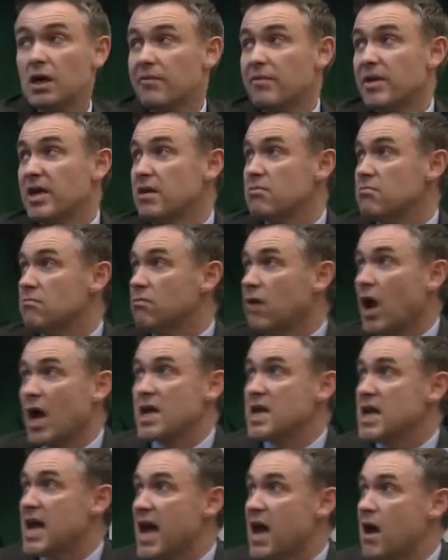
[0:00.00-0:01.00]
I mean,
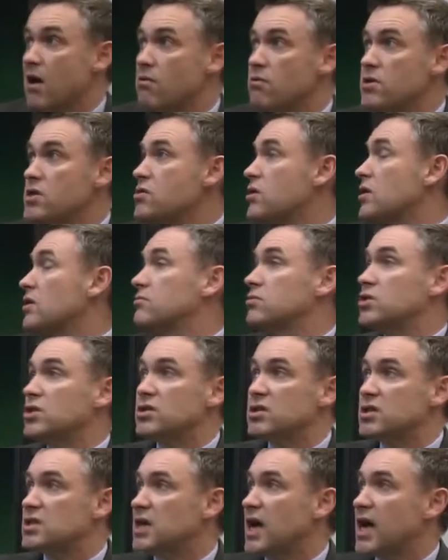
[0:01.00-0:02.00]
right now you could
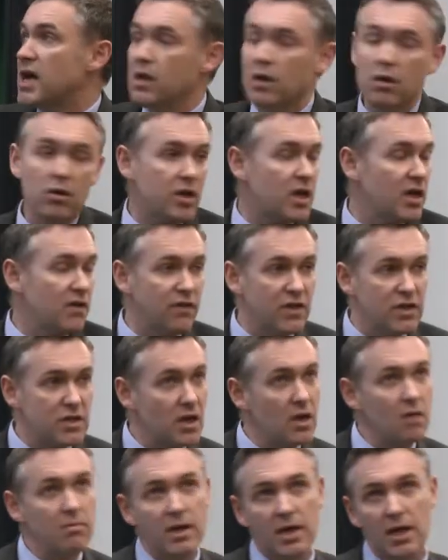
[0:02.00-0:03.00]
just say, look, if it's
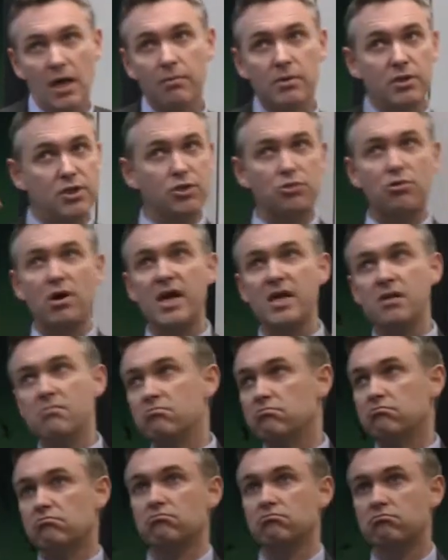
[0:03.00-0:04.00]
going to become a straight
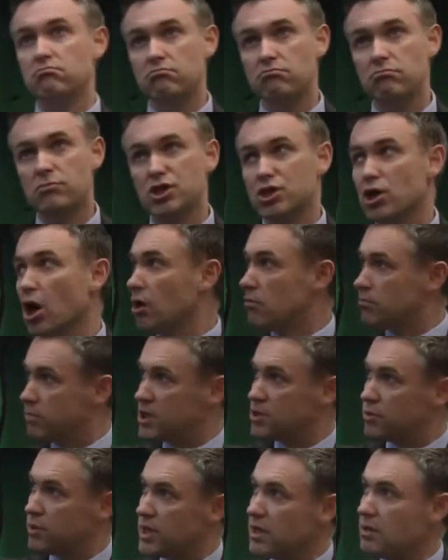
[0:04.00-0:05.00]
shot
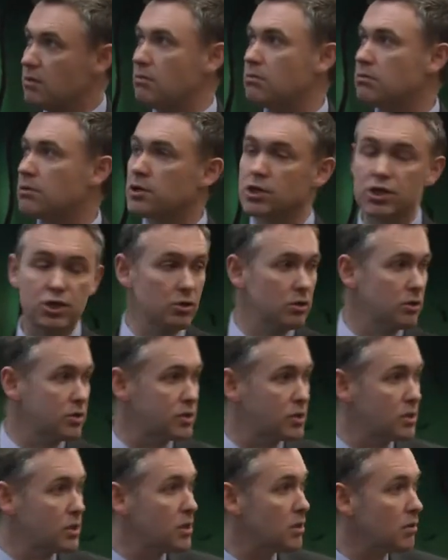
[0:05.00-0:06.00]
between
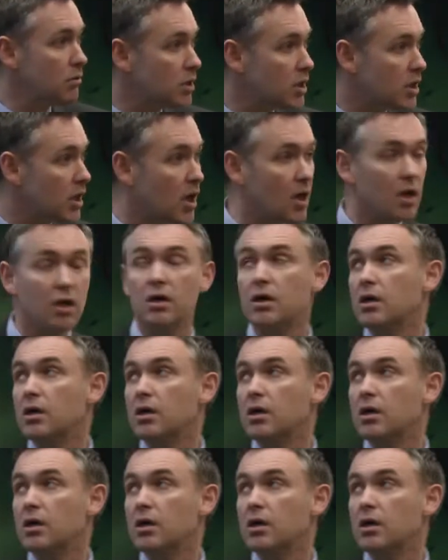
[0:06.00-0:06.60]
Schulz and Juncker,